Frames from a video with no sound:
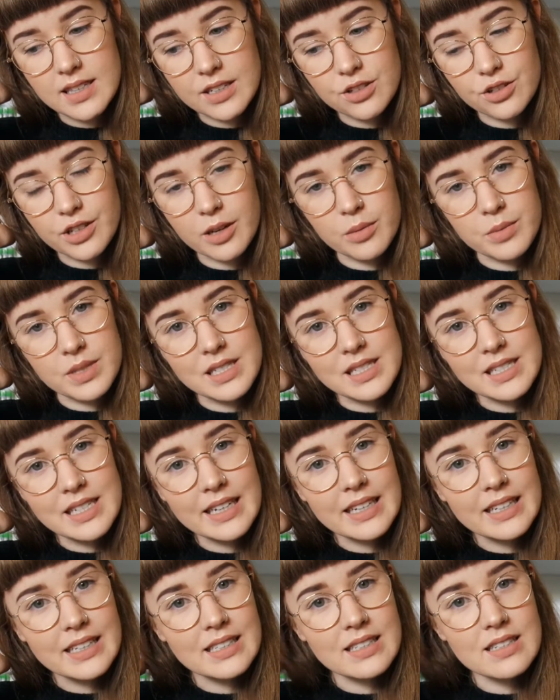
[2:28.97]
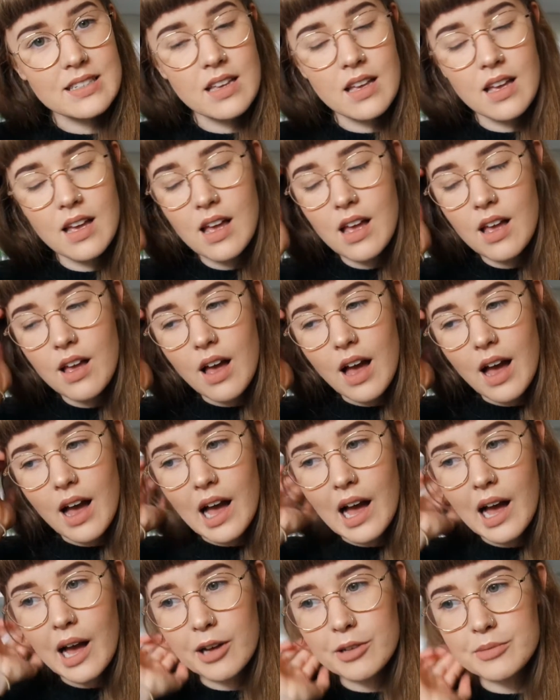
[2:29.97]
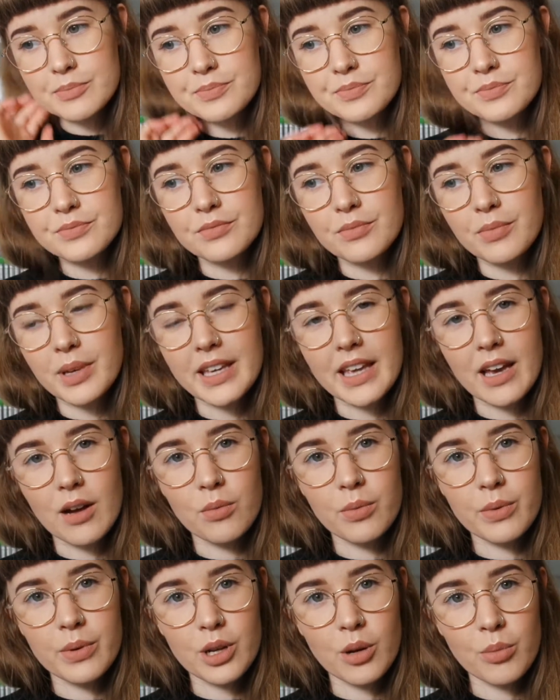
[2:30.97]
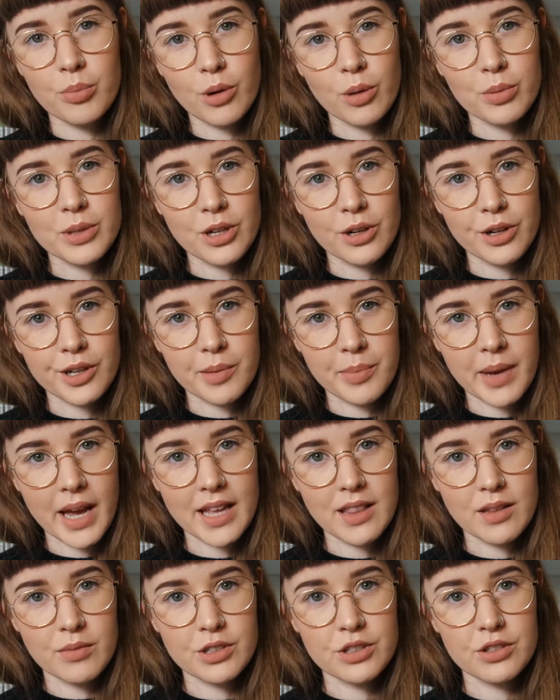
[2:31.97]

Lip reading: They do come with stickers, but yeah, we're probably not going to paint them.